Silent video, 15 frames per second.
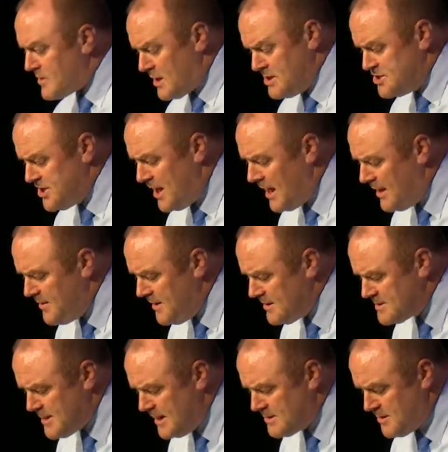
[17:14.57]
Shall I
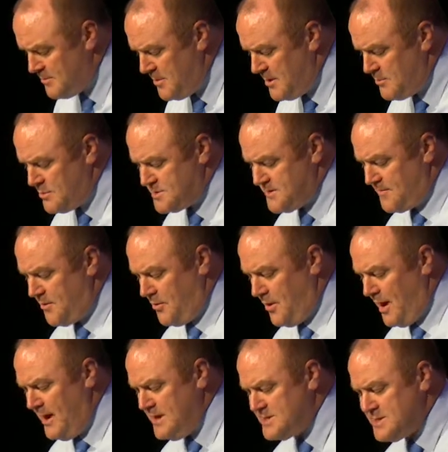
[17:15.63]
then take the members of
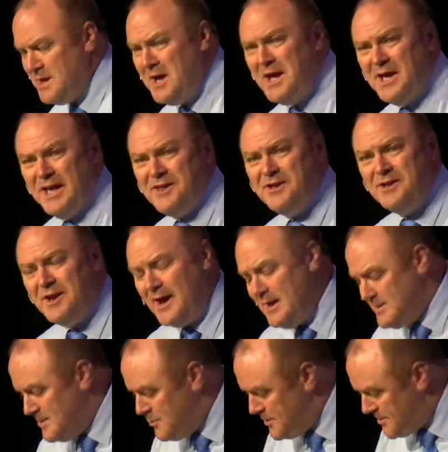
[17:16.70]
Christ and
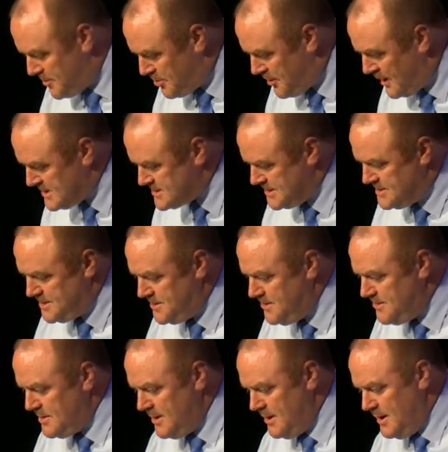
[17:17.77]
unite them with the
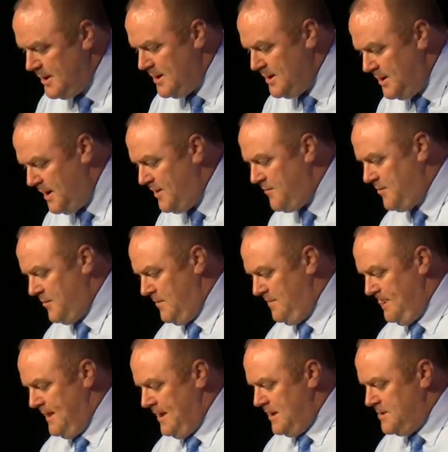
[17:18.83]
prostitute? Never.
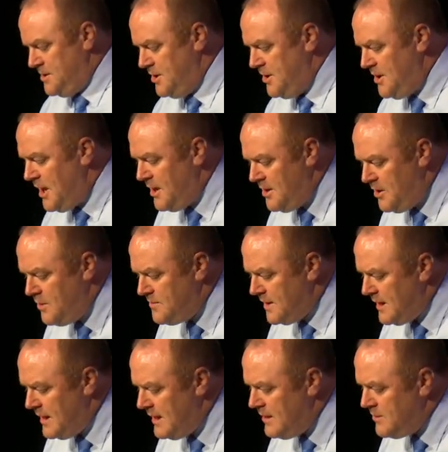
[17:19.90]
Do you not know
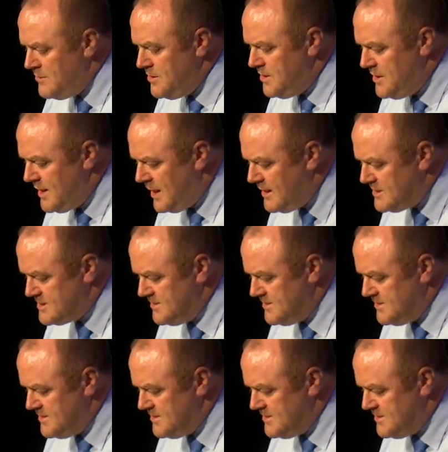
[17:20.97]
that he who unites